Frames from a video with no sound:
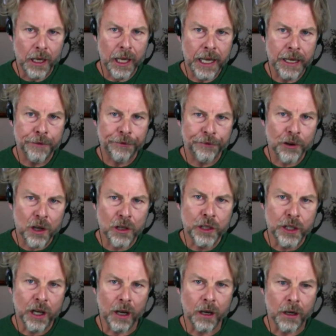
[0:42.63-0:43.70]
in
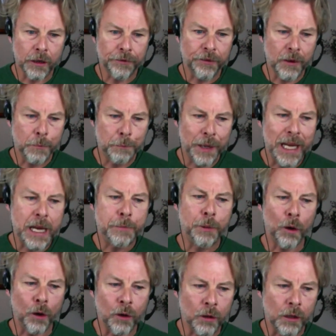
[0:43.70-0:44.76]
front of
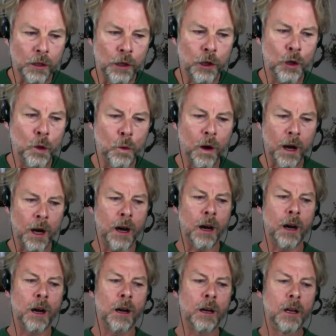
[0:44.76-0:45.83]
people who
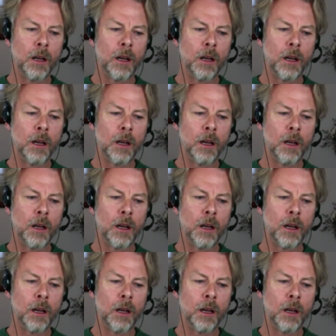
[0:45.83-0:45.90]
are